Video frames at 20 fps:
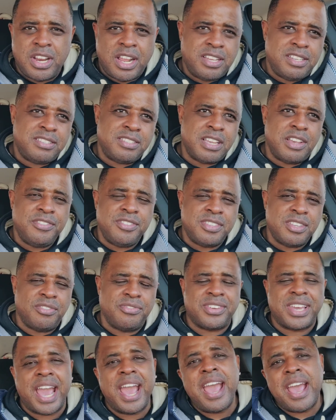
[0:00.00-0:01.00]
You know how you save
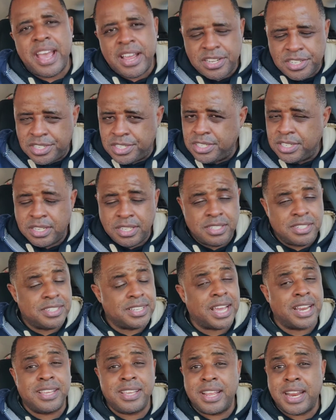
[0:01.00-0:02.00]
yourself? Cash. You
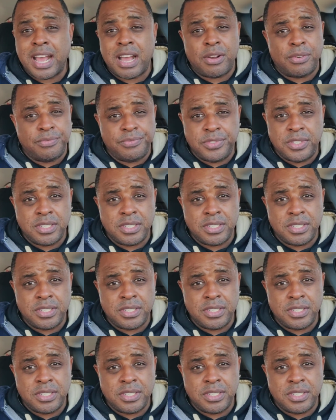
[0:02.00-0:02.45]
just got to get out.